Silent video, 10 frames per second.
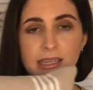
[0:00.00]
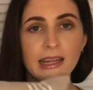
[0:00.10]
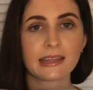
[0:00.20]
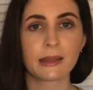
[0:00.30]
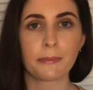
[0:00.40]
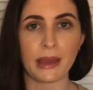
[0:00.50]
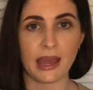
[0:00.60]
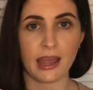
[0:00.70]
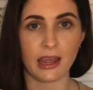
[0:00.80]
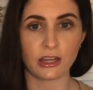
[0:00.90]
like the
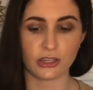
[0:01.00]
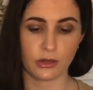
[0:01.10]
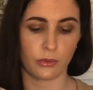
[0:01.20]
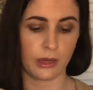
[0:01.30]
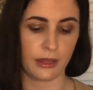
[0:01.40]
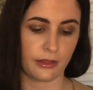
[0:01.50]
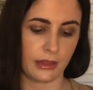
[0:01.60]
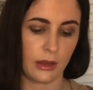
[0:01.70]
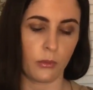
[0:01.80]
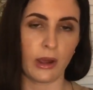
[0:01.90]
beige with
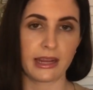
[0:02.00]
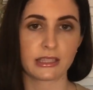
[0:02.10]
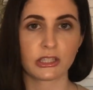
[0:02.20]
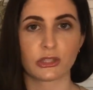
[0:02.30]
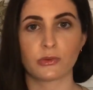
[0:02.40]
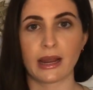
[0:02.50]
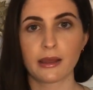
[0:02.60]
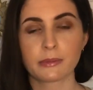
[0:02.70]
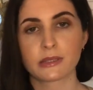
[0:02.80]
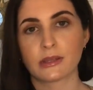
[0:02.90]
the white
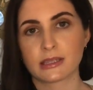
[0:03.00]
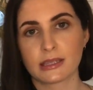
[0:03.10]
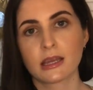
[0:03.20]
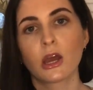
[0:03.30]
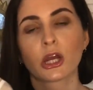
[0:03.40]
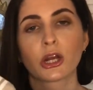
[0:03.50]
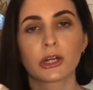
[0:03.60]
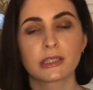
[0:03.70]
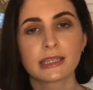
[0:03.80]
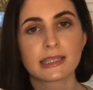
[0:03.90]
stripes. So this is
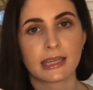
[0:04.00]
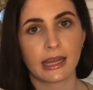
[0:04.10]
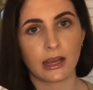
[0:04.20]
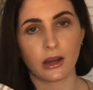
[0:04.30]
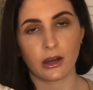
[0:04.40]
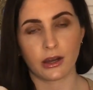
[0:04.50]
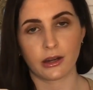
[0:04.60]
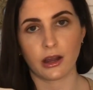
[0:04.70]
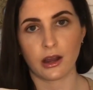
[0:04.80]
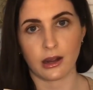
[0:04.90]
currently sitting
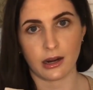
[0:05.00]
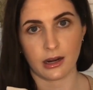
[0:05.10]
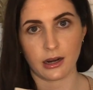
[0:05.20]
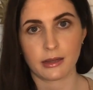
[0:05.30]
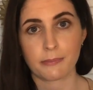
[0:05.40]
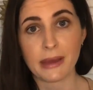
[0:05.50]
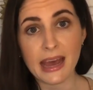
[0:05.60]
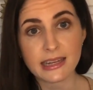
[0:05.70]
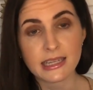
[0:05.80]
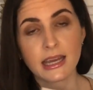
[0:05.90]
on our
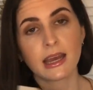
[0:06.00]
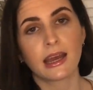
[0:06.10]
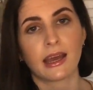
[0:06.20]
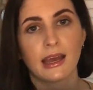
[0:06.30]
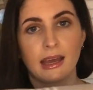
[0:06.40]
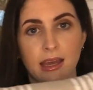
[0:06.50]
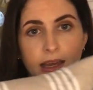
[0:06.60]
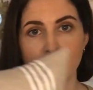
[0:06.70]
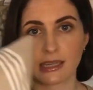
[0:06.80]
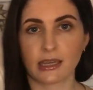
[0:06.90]
bed
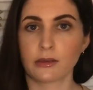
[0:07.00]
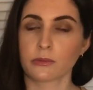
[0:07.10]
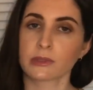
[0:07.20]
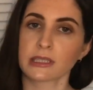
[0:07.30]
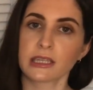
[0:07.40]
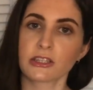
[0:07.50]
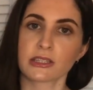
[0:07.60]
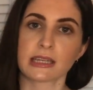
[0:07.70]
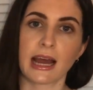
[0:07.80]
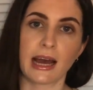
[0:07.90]
and it really
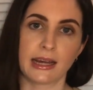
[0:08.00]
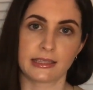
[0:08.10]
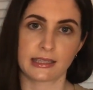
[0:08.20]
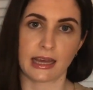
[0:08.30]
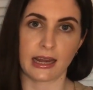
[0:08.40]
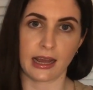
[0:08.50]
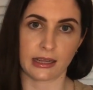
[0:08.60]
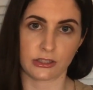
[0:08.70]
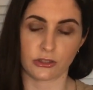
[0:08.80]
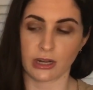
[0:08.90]
just adds that
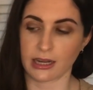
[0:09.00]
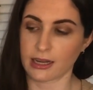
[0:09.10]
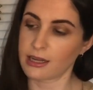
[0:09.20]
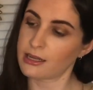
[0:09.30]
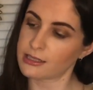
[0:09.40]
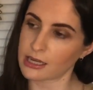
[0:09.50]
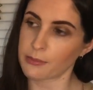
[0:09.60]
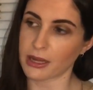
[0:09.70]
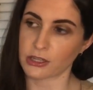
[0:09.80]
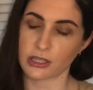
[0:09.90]
extra
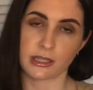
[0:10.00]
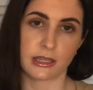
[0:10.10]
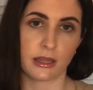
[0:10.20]
dimension to the